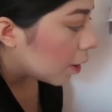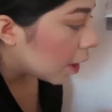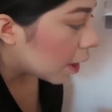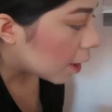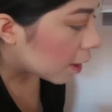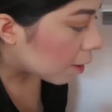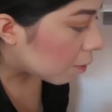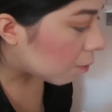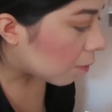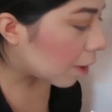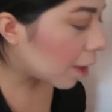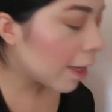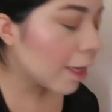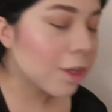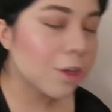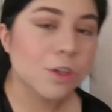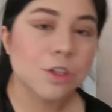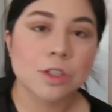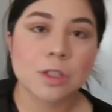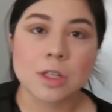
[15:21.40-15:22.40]
then what I
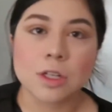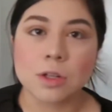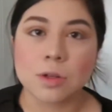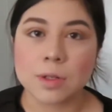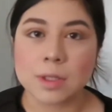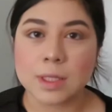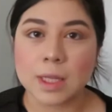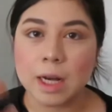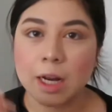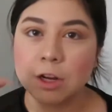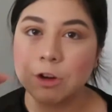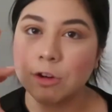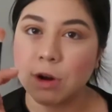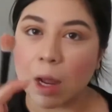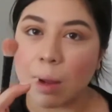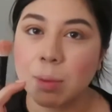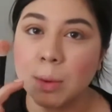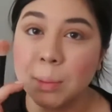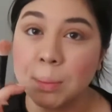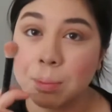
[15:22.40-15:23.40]
usually do is that I
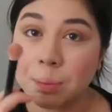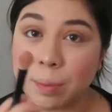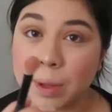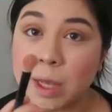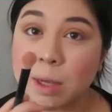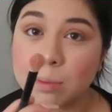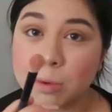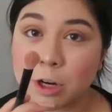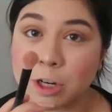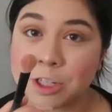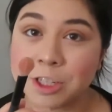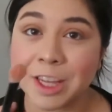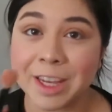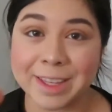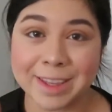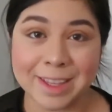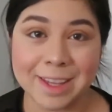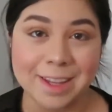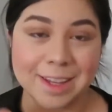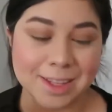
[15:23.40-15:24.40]
grab a big brush
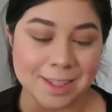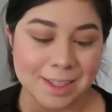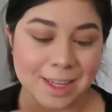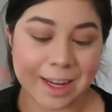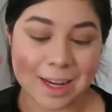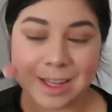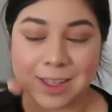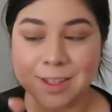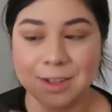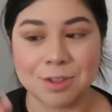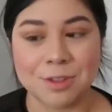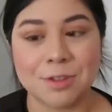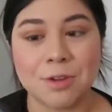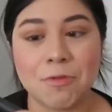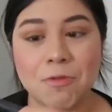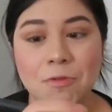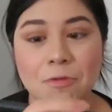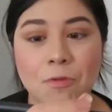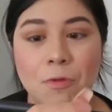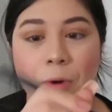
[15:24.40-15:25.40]
like this, and it's also
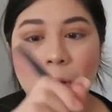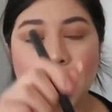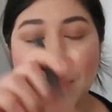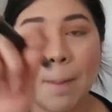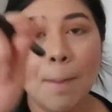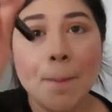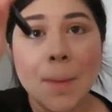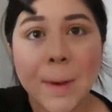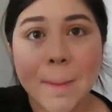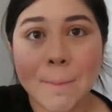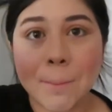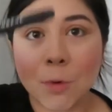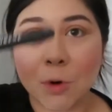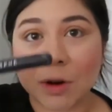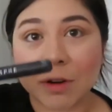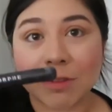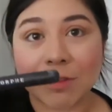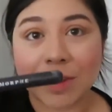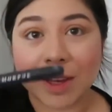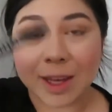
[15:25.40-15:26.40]
from
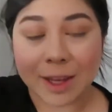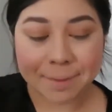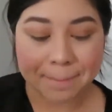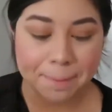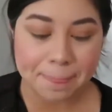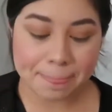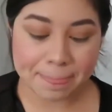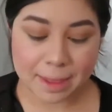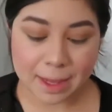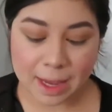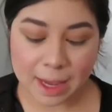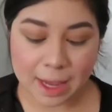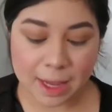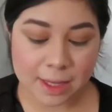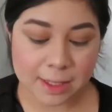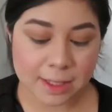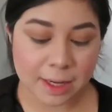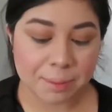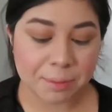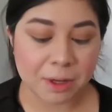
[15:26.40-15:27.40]
Morphe,
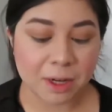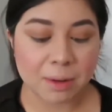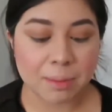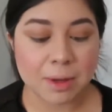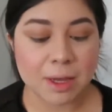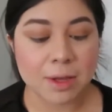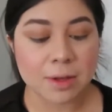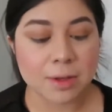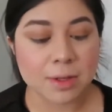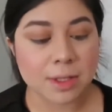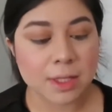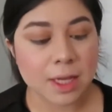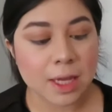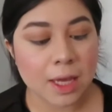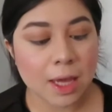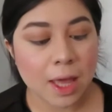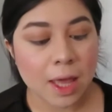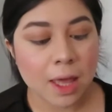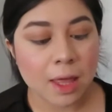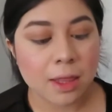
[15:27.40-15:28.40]
and I'm gonna be
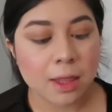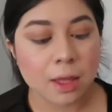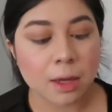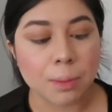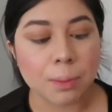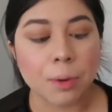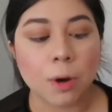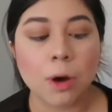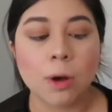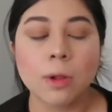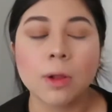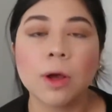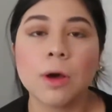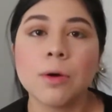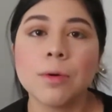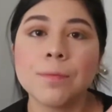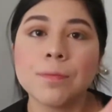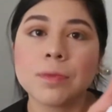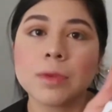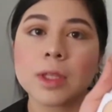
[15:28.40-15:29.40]
using the
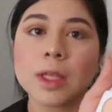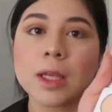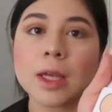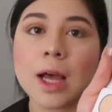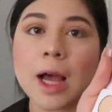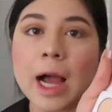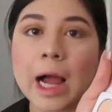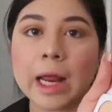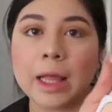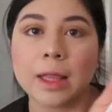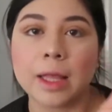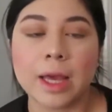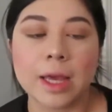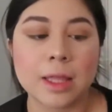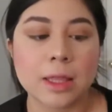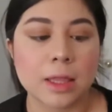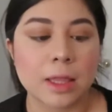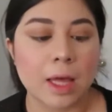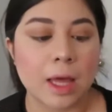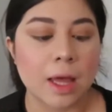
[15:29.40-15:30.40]
Polo
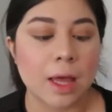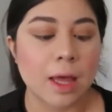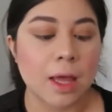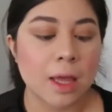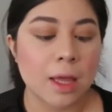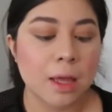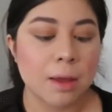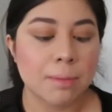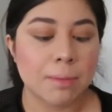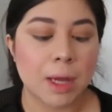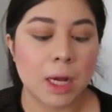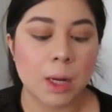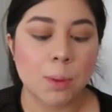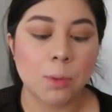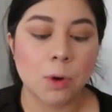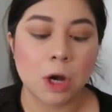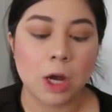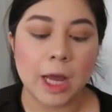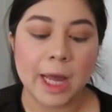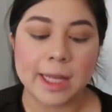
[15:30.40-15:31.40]
highlight that Manny
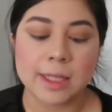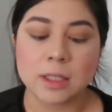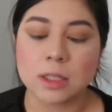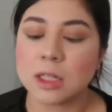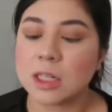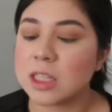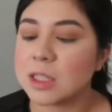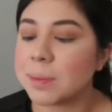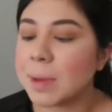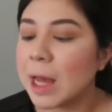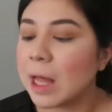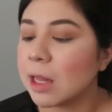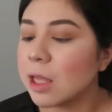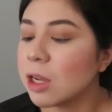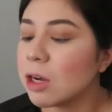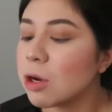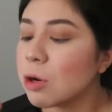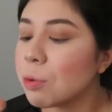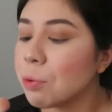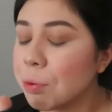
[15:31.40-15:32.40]
has on his
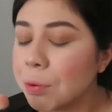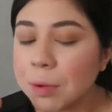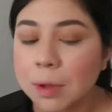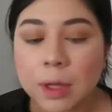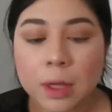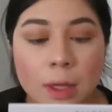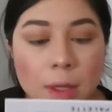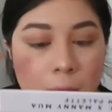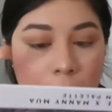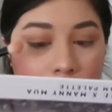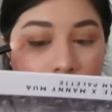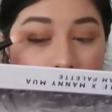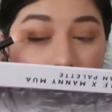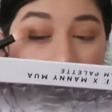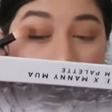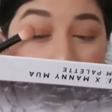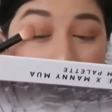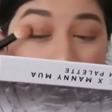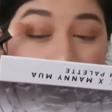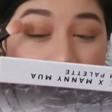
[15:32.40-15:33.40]
palette,
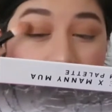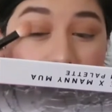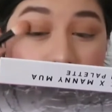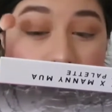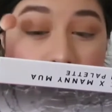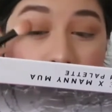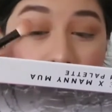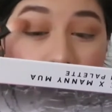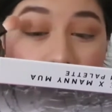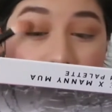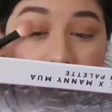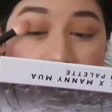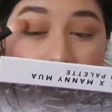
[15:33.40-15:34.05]
and I'm gonna just dab